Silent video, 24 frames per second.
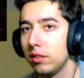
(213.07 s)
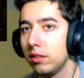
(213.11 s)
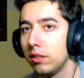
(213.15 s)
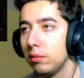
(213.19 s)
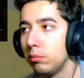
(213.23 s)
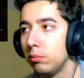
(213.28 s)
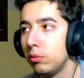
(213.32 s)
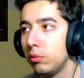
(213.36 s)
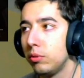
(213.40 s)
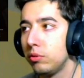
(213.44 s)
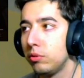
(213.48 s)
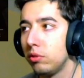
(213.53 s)

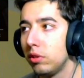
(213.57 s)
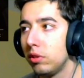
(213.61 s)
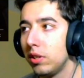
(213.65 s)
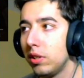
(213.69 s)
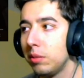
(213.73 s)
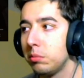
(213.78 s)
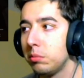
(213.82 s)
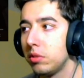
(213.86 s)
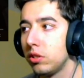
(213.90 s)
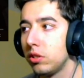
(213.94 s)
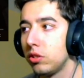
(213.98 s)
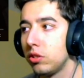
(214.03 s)
moves your
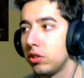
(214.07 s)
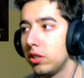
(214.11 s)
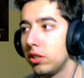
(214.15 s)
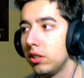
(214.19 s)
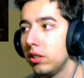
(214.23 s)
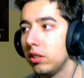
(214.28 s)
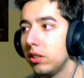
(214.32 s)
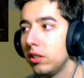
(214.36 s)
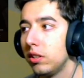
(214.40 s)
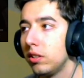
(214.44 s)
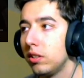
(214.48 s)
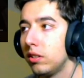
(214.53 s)
limbs and shit.
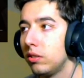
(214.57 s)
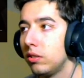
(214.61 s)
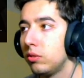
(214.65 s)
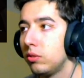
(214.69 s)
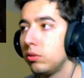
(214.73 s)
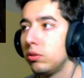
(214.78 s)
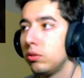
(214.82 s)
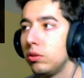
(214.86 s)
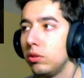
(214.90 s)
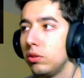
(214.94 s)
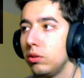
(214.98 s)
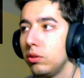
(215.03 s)
So
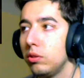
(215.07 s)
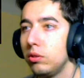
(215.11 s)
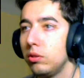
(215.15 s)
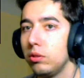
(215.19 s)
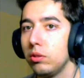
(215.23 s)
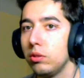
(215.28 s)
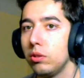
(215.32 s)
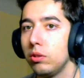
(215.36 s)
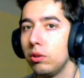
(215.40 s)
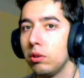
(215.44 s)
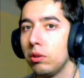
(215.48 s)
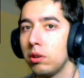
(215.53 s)
you, you
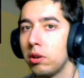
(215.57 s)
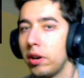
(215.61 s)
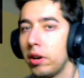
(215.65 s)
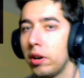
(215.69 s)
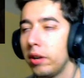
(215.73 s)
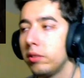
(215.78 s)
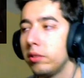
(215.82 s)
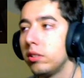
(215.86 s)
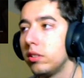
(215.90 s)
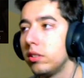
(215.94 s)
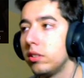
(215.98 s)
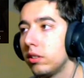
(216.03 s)
go
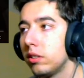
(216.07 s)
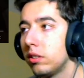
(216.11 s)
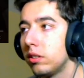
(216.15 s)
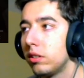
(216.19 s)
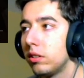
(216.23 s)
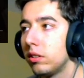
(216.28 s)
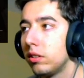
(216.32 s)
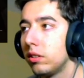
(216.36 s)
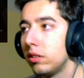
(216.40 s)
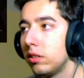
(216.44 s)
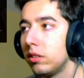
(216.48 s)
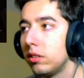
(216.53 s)
around and
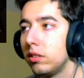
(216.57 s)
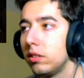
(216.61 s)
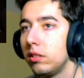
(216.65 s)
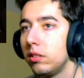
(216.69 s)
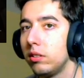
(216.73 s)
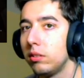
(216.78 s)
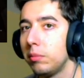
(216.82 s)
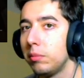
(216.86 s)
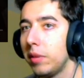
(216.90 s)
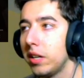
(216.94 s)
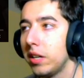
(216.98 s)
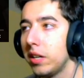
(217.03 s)
you
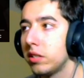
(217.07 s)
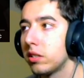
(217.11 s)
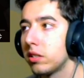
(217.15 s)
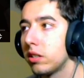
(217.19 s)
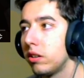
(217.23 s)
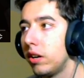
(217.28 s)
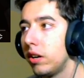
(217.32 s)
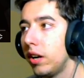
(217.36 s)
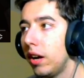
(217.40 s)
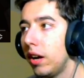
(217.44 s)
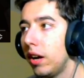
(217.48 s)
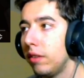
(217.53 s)
know
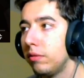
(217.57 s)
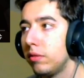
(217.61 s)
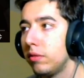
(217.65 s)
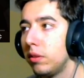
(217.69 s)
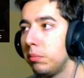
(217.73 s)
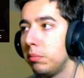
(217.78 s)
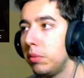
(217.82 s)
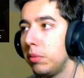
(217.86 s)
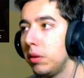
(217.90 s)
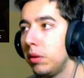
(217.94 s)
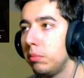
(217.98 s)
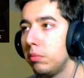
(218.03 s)
massacre half the
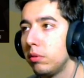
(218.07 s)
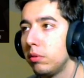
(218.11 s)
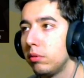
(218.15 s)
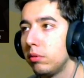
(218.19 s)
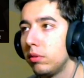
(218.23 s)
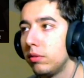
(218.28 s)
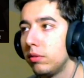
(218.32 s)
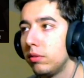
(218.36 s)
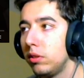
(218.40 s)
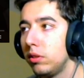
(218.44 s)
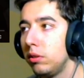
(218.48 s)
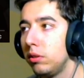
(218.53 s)
people
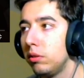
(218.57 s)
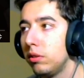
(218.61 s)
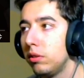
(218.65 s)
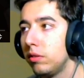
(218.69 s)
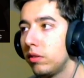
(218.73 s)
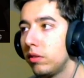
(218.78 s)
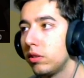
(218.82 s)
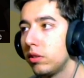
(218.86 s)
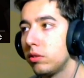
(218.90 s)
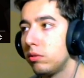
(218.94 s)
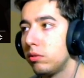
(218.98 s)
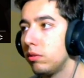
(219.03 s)
of the
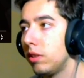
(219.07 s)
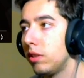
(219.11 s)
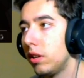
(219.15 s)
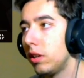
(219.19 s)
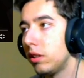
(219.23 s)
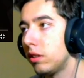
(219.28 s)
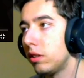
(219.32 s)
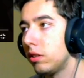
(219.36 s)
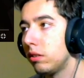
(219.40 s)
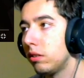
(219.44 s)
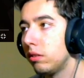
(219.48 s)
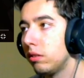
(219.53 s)
universe to get
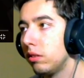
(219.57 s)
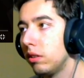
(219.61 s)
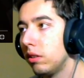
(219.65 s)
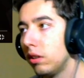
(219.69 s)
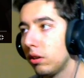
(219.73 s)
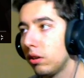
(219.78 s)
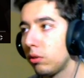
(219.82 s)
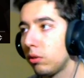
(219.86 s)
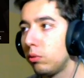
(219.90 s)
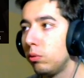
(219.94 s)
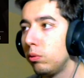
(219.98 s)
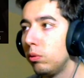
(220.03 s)

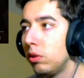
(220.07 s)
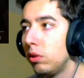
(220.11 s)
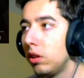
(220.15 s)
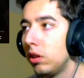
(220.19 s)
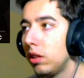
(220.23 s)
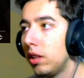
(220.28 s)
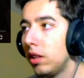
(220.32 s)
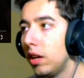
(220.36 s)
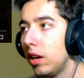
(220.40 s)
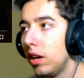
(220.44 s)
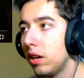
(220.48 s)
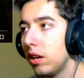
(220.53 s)
cooler
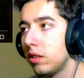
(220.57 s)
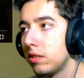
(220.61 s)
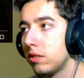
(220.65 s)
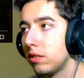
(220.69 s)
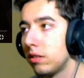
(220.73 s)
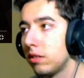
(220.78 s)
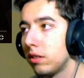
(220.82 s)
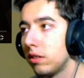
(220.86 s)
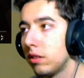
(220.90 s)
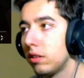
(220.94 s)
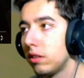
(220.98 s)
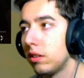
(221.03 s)
legs
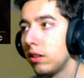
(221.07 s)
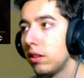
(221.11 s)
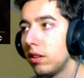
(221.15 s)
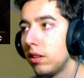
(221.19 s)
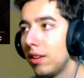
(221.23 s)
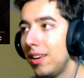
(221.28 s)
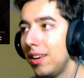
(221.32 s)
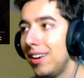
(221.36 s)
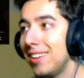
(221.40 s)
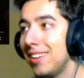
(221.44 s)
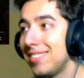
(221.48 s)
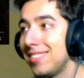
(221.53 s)
and
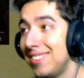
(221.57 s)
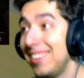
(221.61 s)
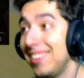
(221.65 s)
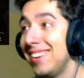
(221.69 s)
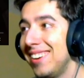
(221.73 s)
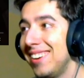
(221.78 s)
hands